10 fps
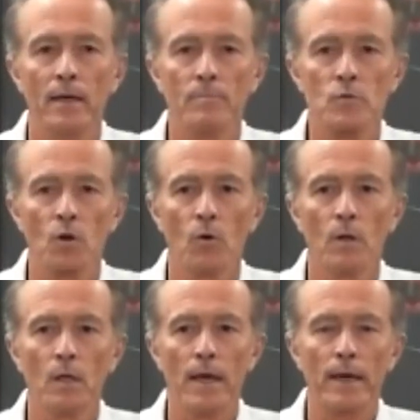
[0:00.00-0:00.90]
So
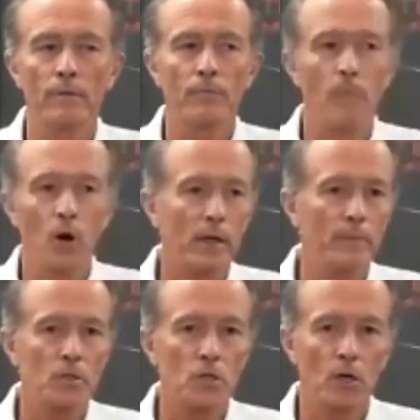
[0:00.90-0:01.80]
a lot of marketing
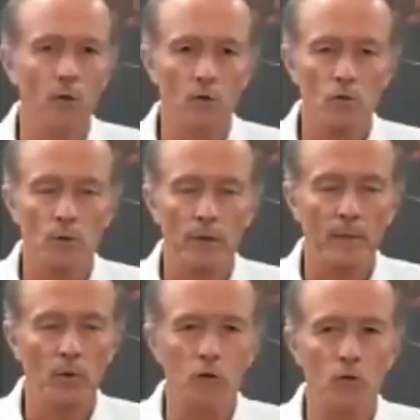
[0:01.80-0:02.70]
materials to
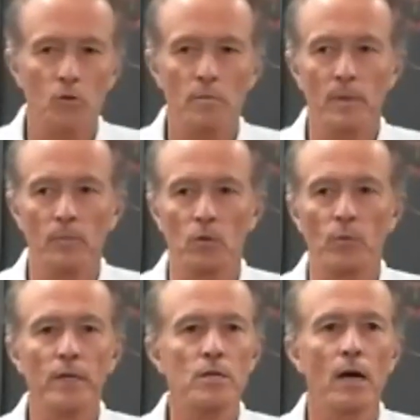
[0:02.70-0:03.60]
enable you to be able to
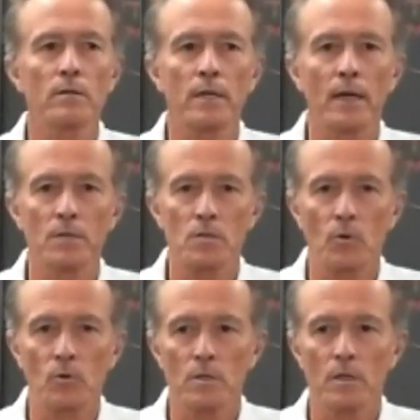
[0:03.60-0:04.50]
reach out to
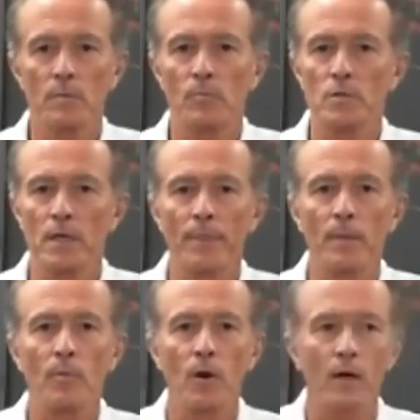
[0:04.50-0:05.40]
customers and to present the
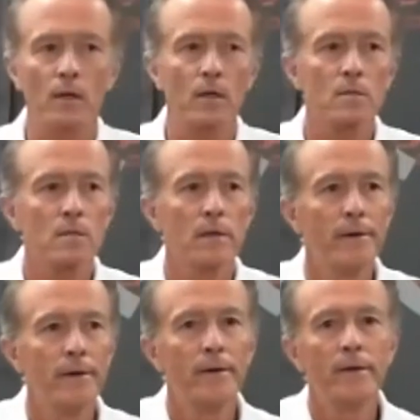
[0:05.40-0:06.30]
products.
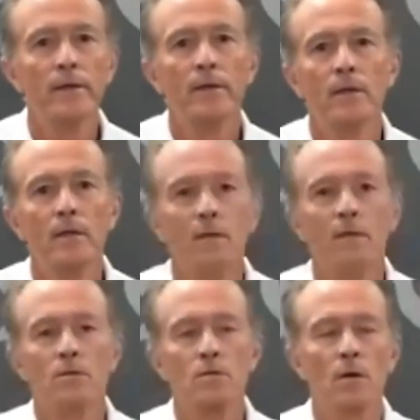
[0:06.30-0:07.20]

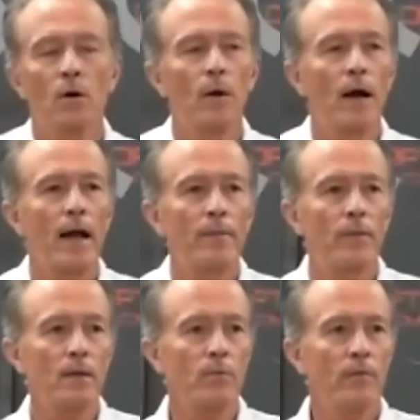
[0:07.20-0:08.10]
So I
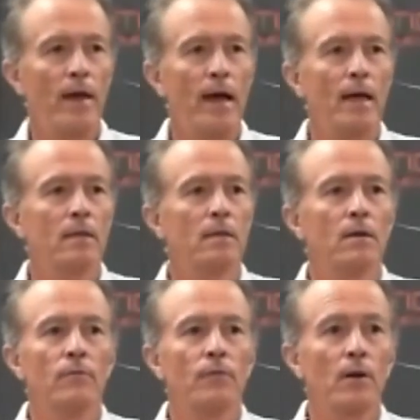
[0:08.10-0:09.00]
think we've had
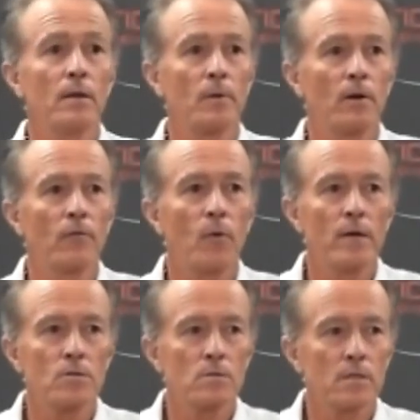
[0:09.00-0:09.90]
a fair number of
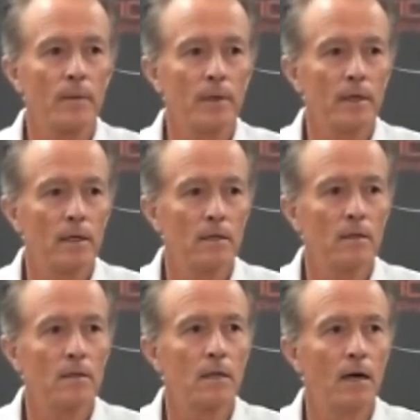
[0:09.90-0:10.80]
questions coming
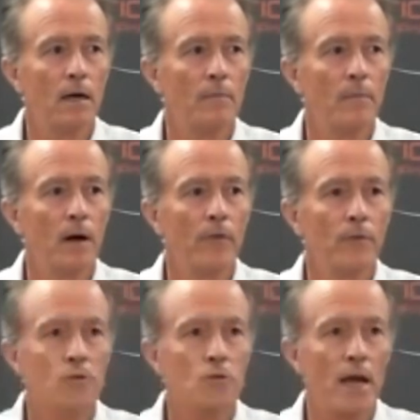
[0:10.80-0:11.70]
in on
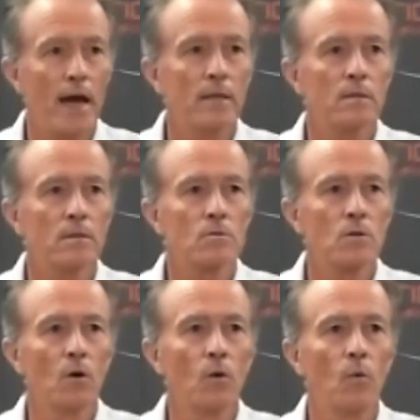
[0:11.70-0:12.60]
the chat.
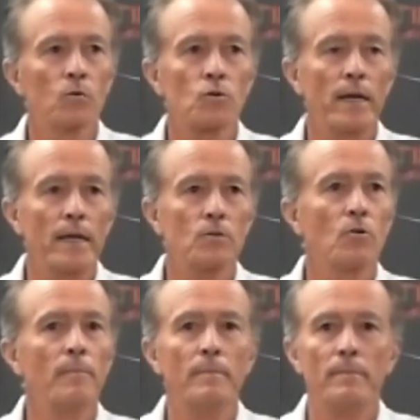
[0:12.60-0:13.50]
So we'll try to get
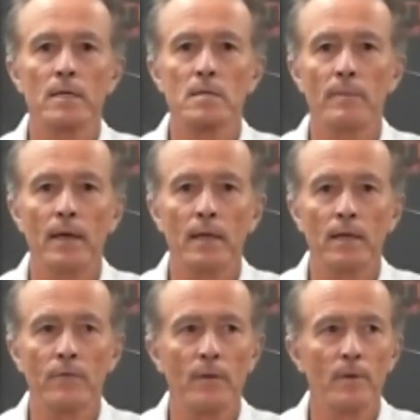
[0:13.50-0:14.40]
to as many
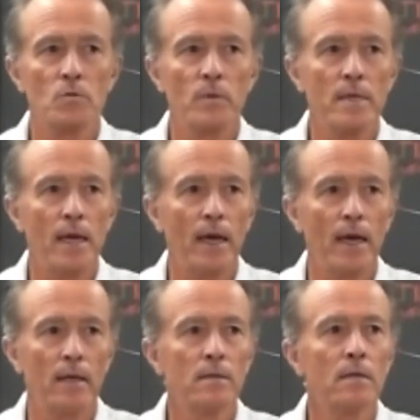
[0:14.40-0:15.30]
of them as we
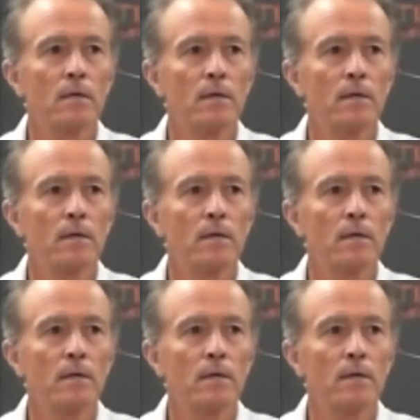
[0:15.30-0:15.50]
can.